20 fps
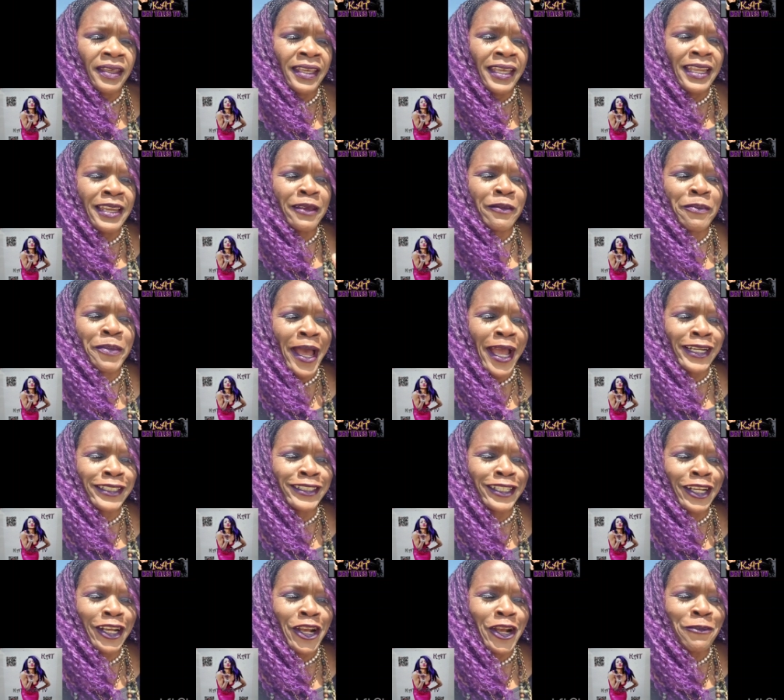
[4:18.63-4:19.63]
getting
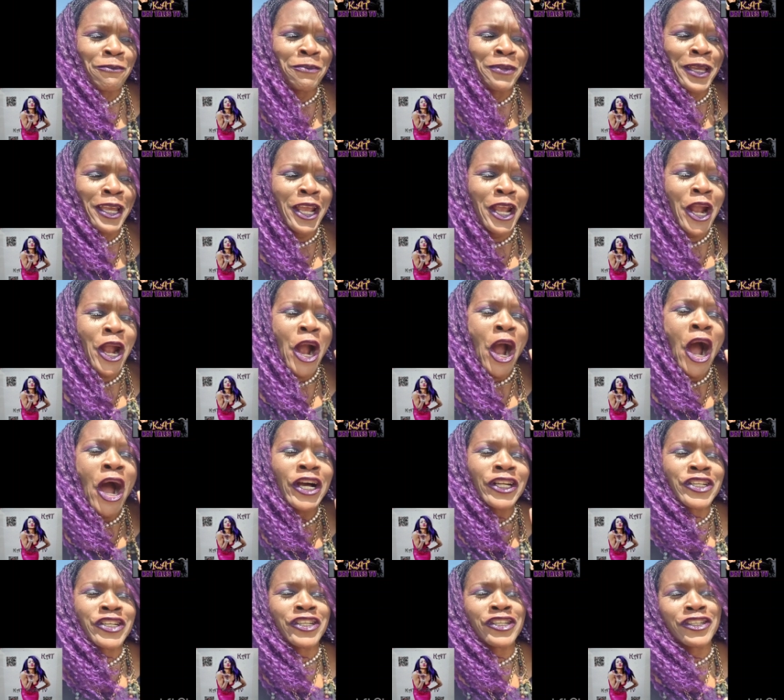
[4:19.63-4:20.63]
back to being
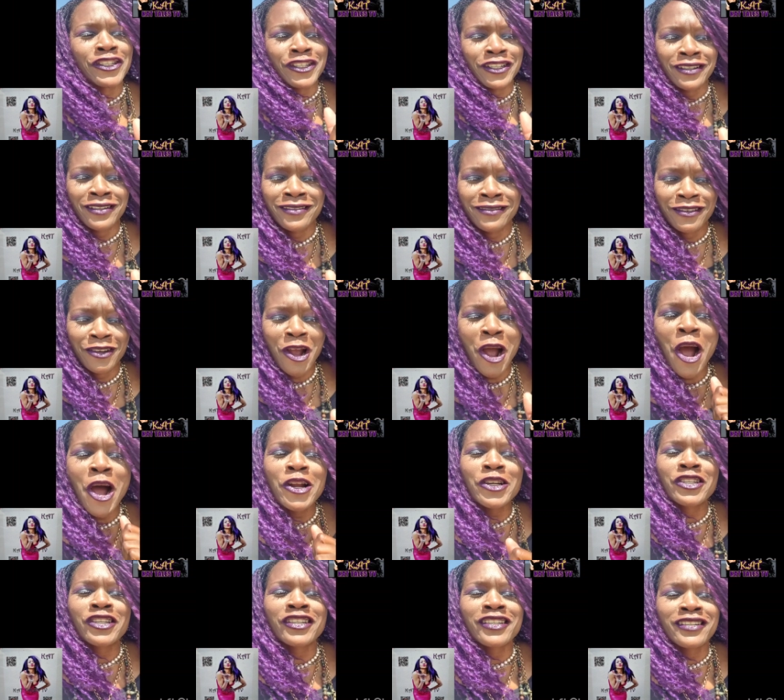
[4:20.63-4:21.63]
conscious
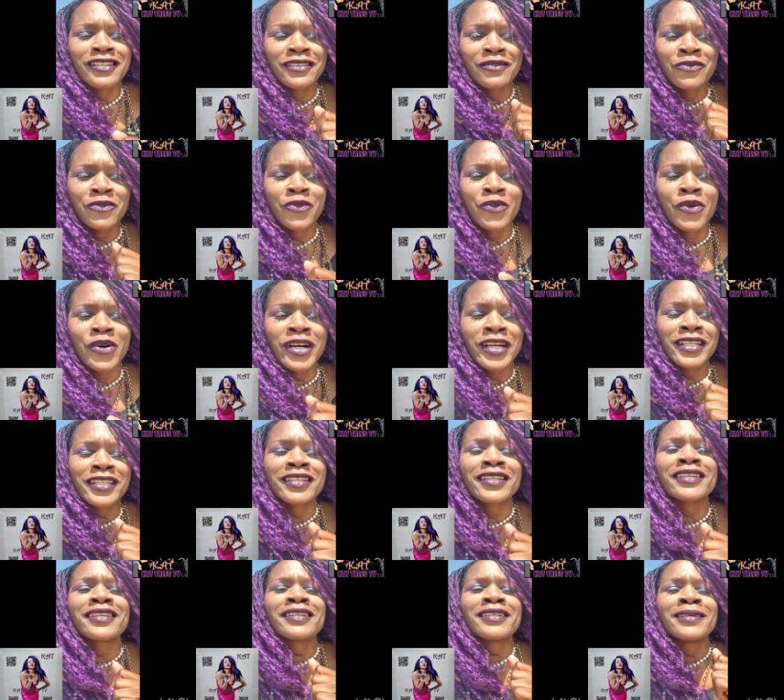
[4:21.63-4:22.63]
of
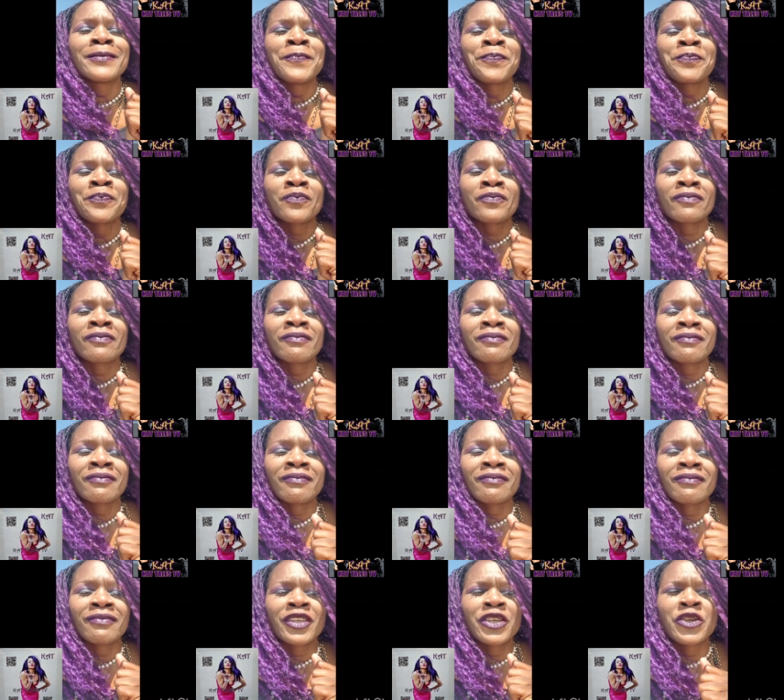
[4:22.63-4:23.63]
what
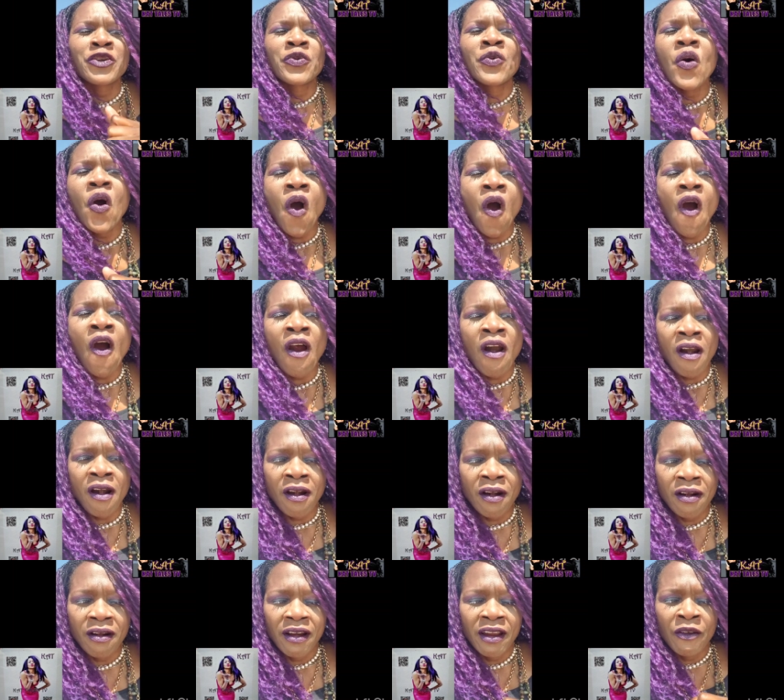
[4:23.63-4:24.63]
you
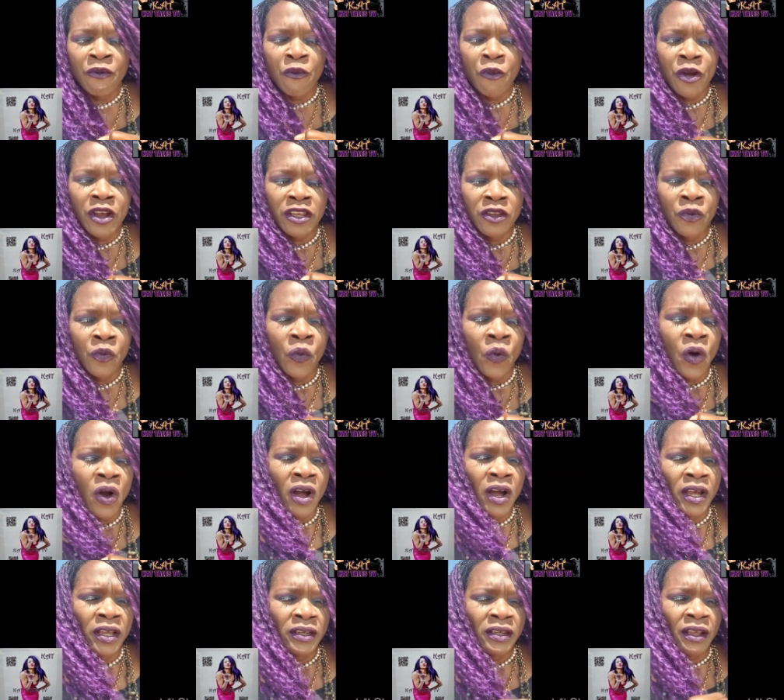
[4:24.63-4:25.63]
are and what you
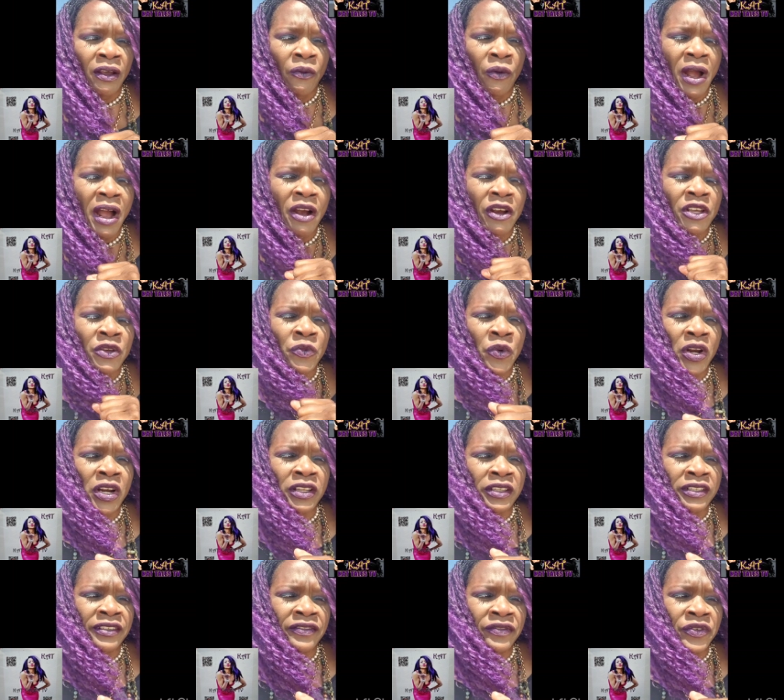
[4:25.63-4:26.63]
want and how you want
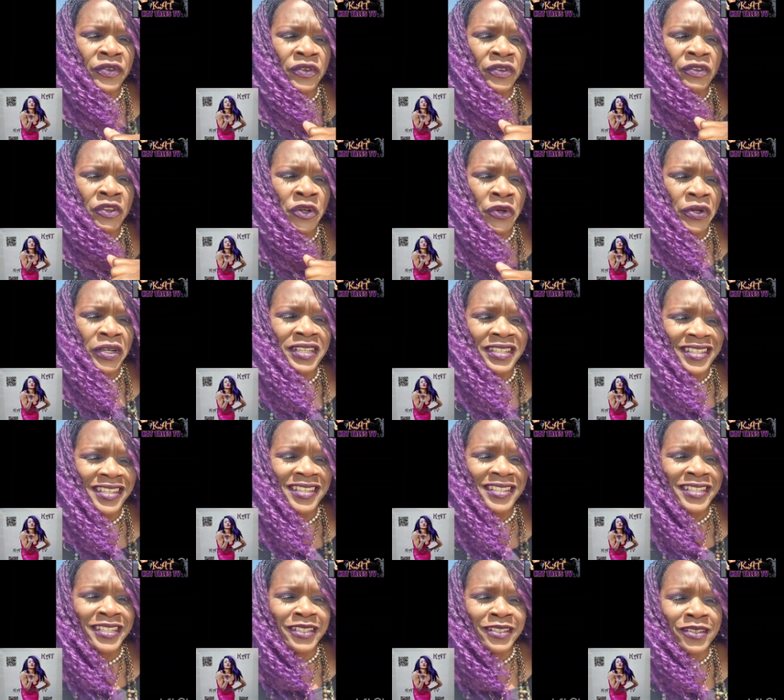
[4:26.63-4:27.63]
to live your
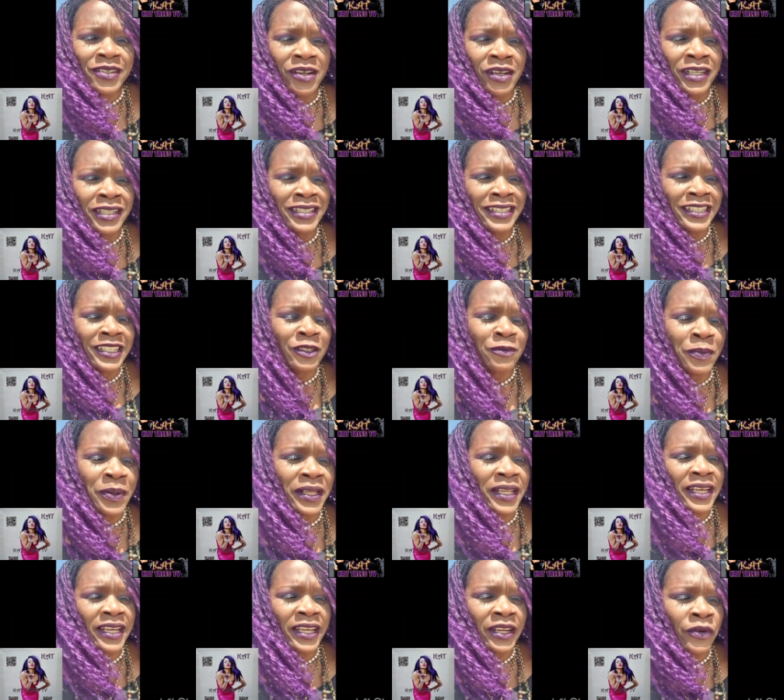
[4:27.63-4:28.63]
existence on this
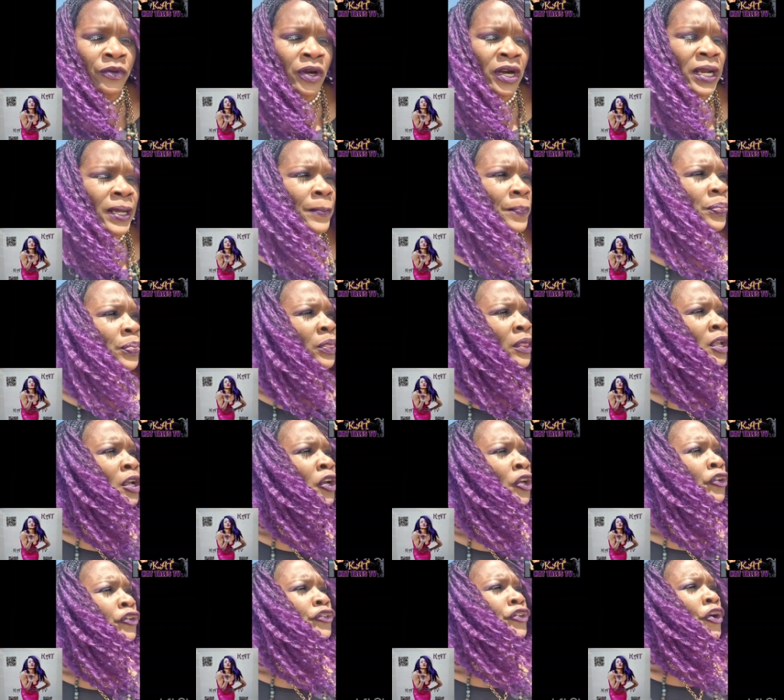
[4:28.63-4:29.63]
plane, right?
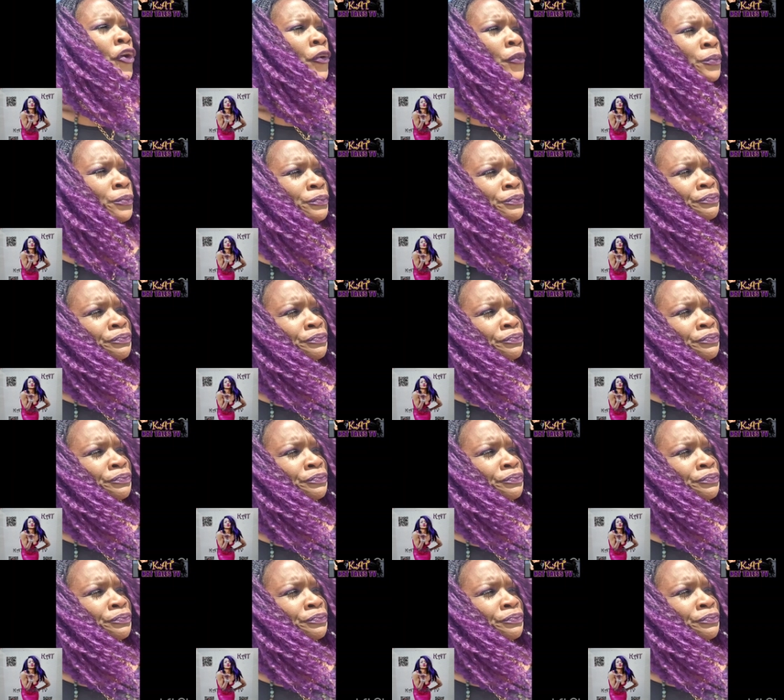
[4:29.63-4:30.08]
So